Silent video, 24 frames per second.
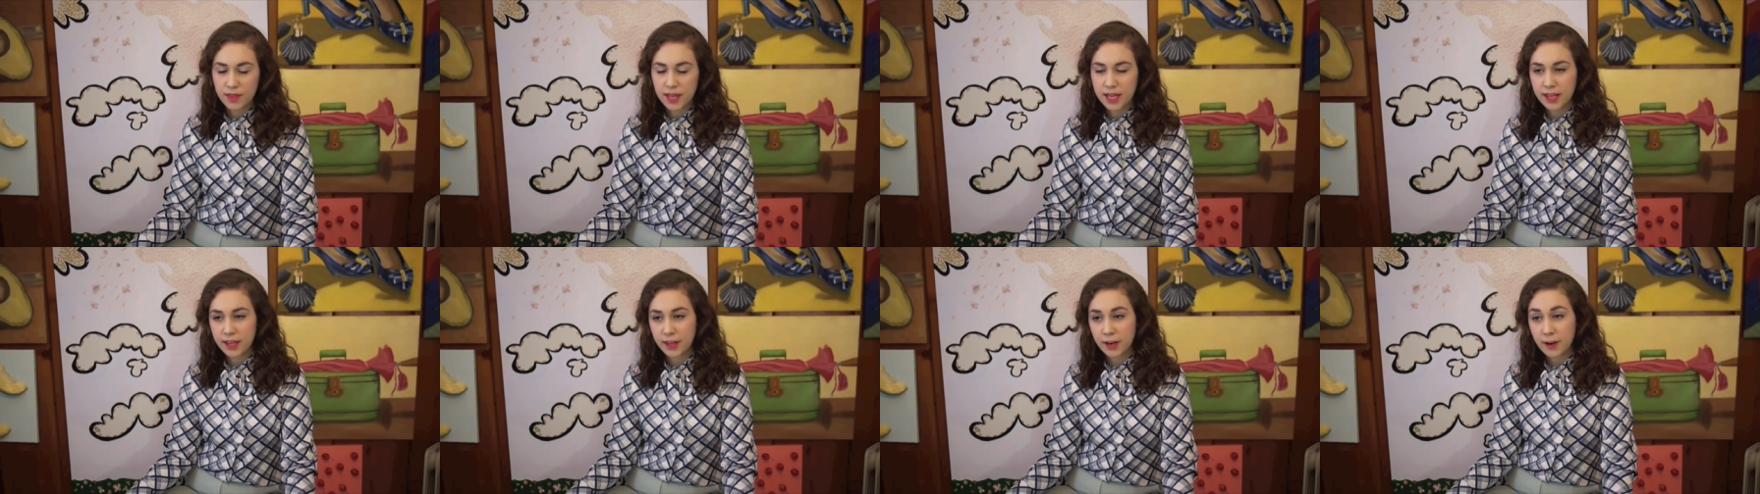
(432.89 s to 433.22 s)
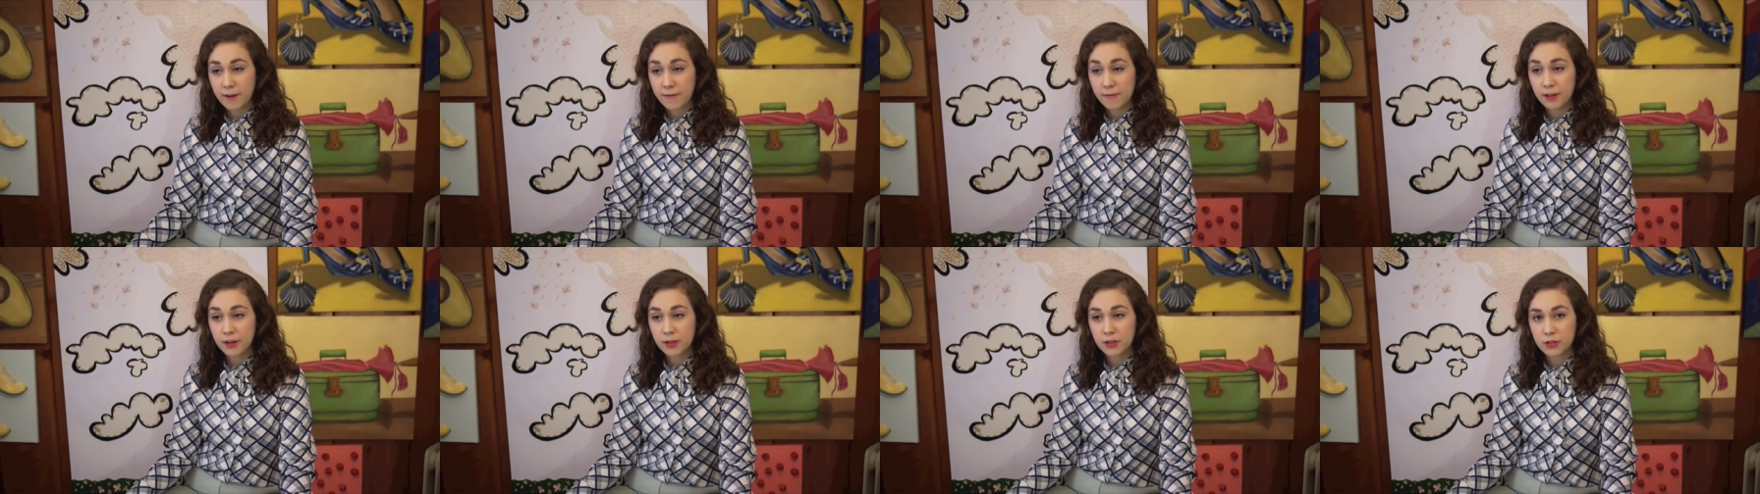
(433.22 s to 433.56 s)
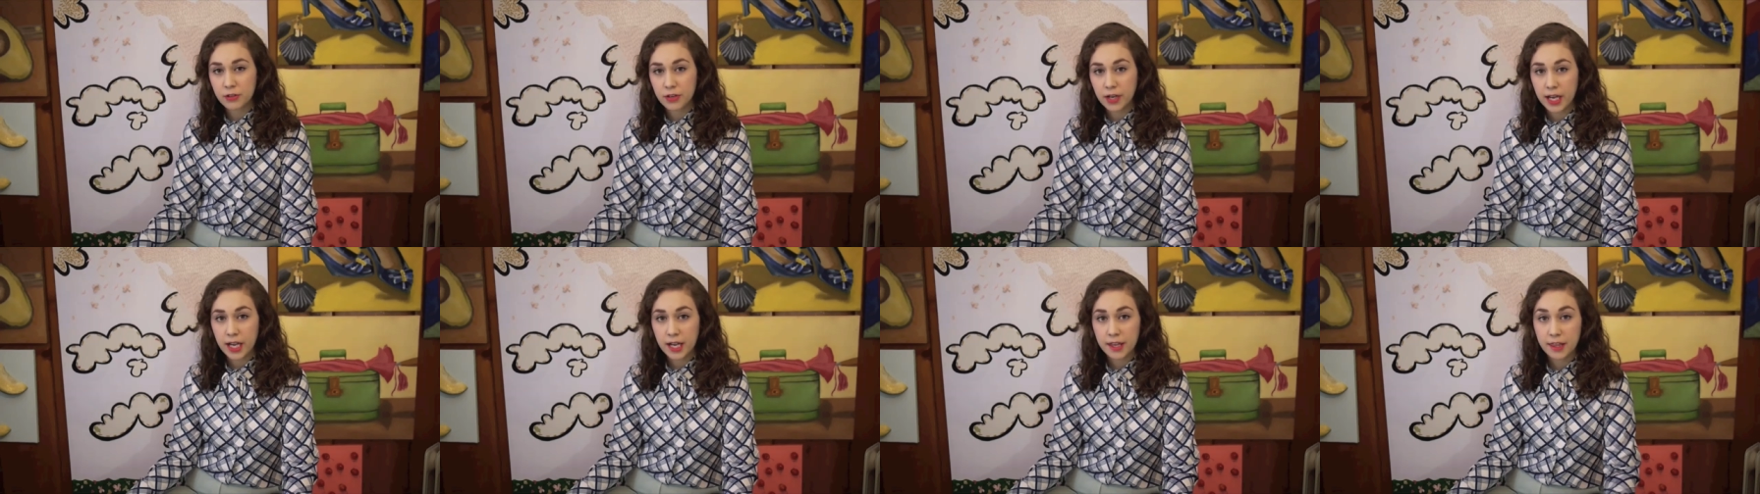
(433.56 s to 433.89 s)
they get off their
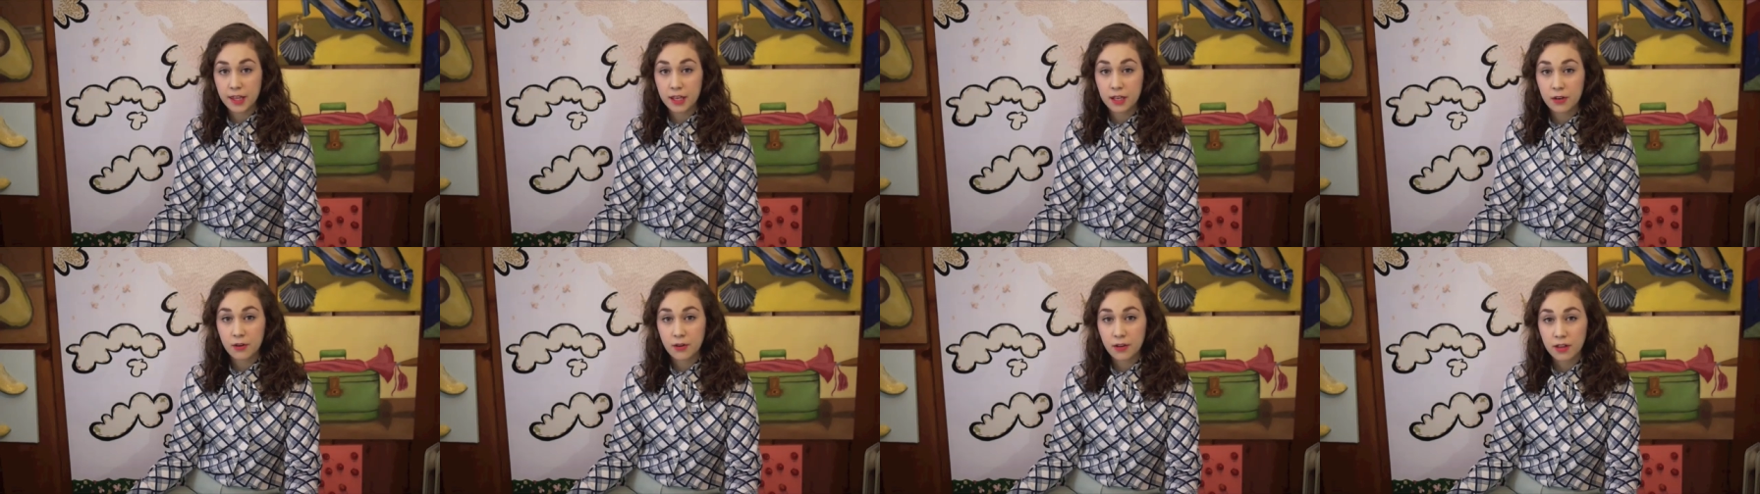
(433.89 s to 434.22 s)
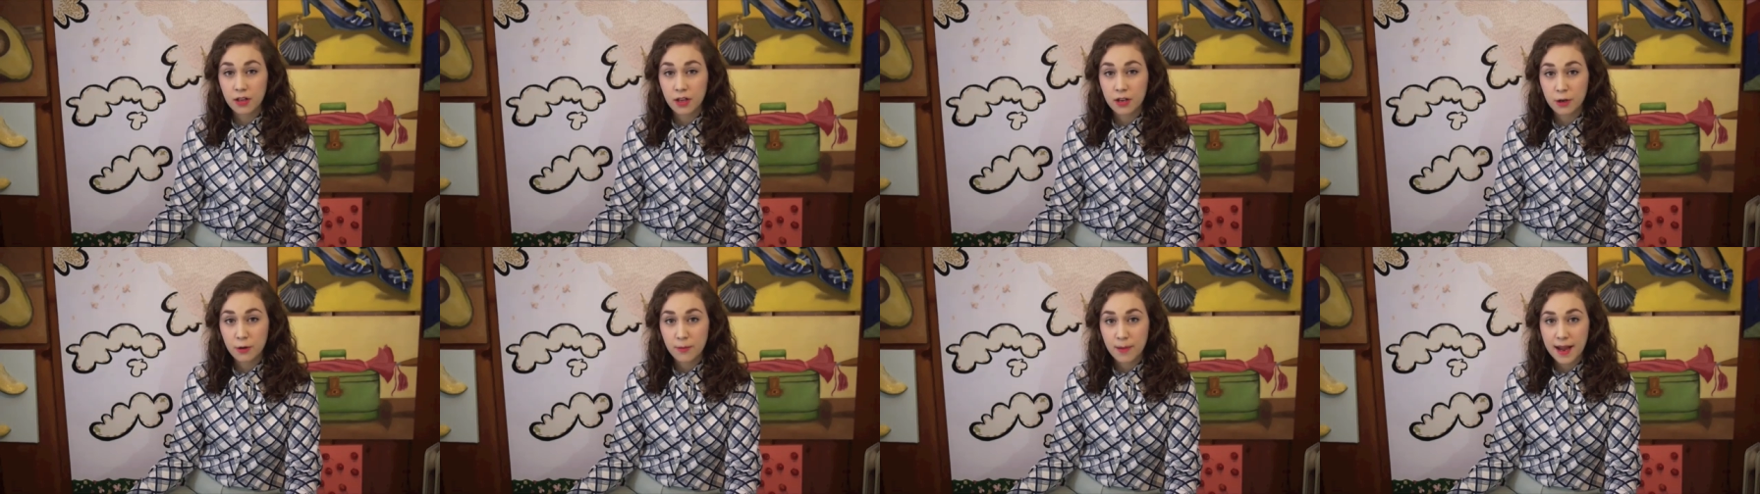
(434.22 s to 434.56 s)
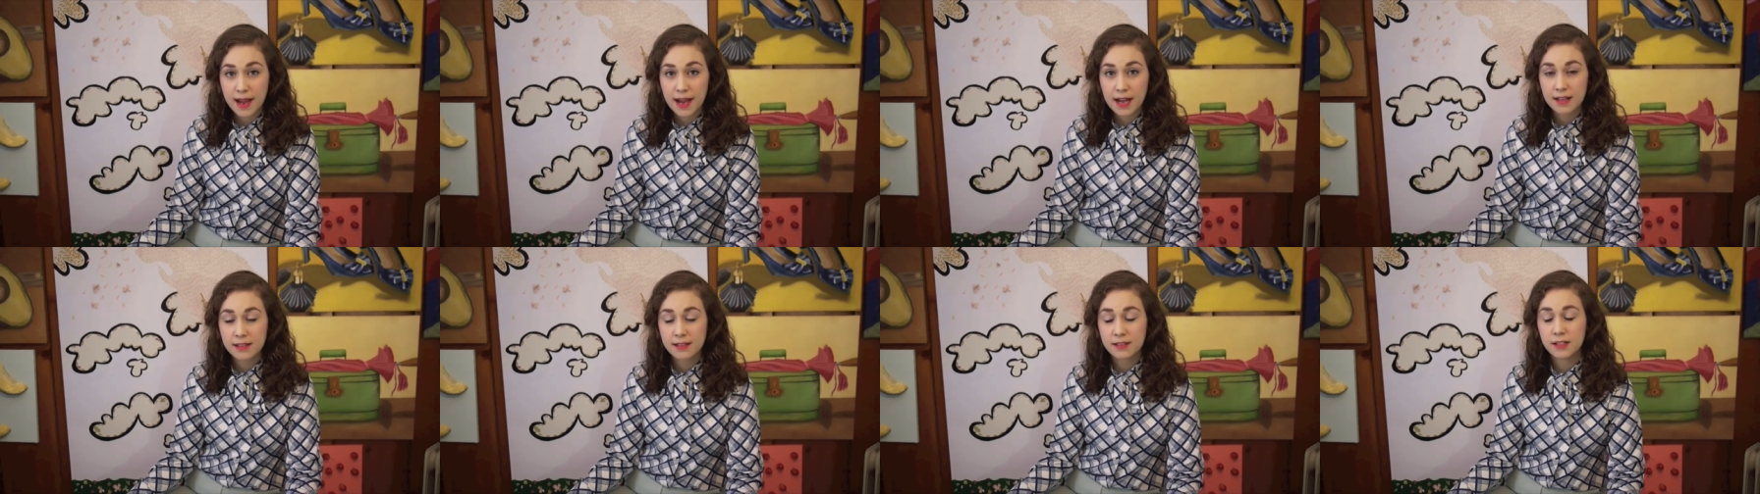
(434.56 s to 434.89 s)
train, they go to the
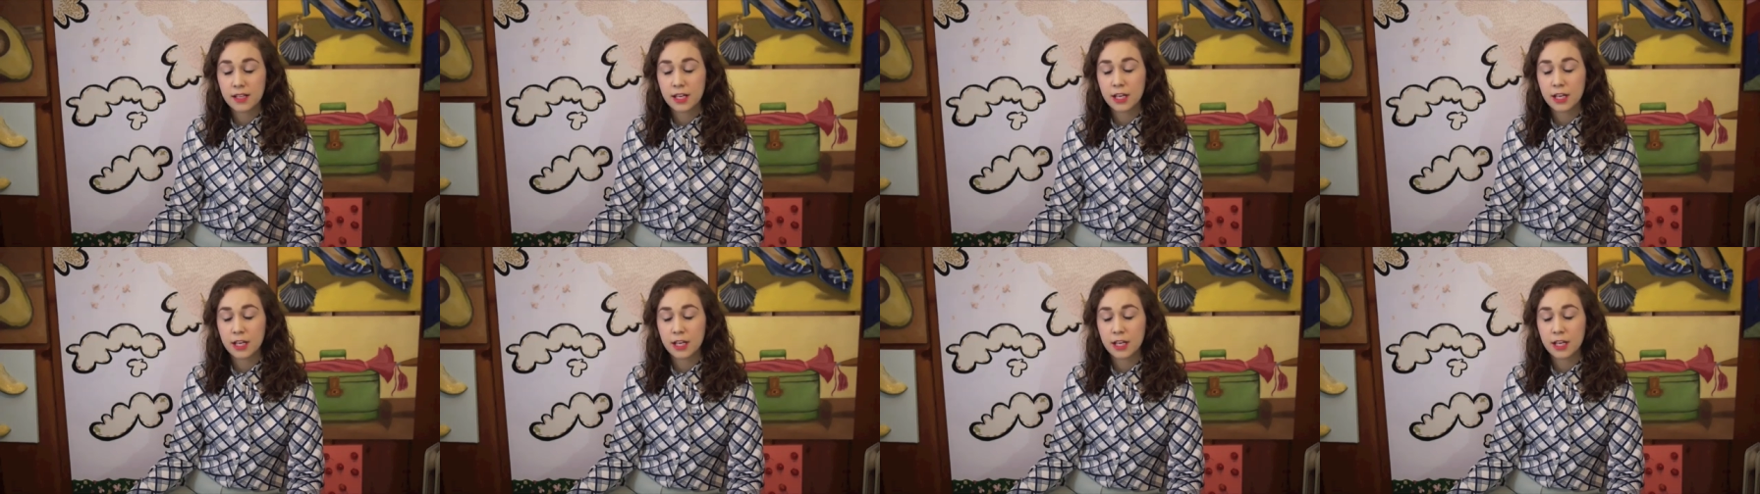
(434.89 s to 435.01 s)
underpass,